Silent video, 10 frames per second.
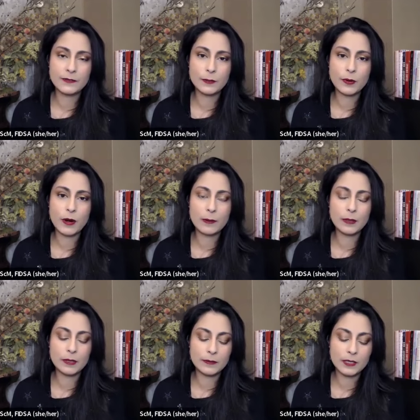different
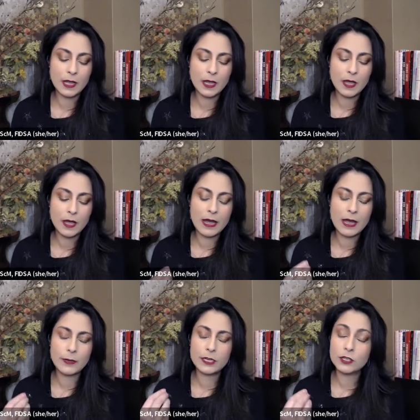problems.
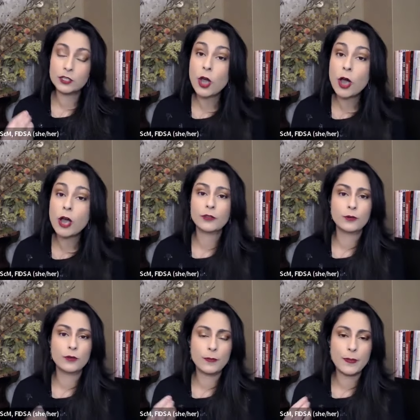Uh, we can talk
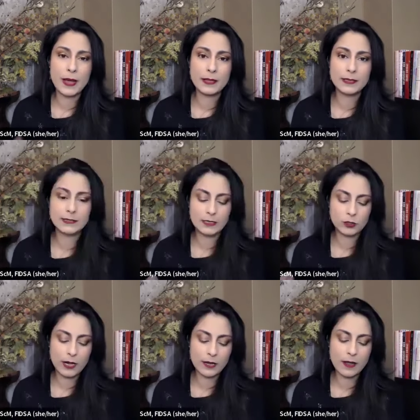through the policy
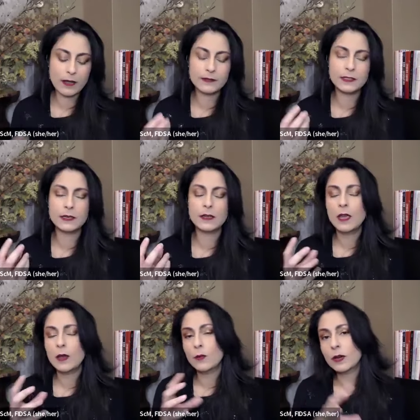trade-offs and
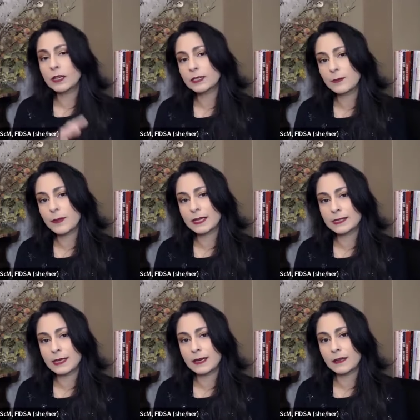what is the
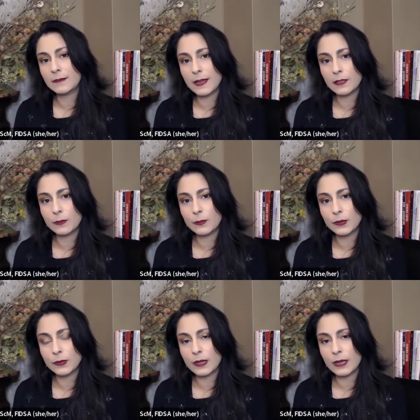best data
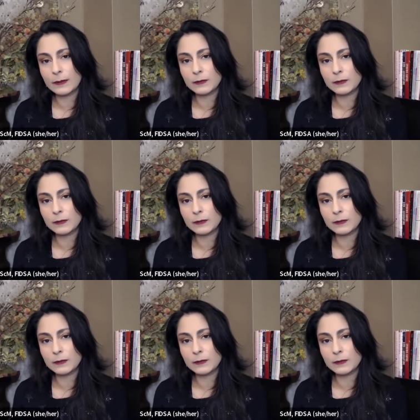available um,